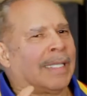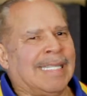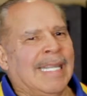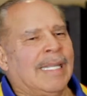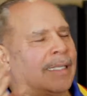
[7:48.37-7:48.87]

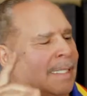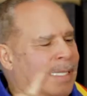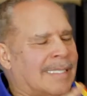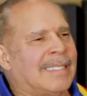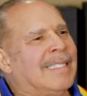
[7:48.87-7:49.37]
gig to
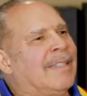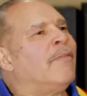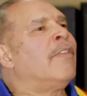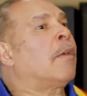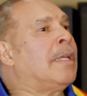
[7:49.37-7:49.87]
this
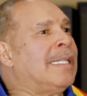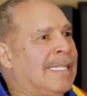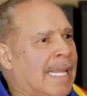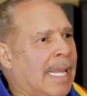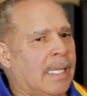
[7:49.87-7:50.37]
very
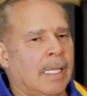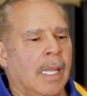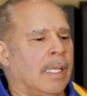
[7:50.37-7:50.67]
day,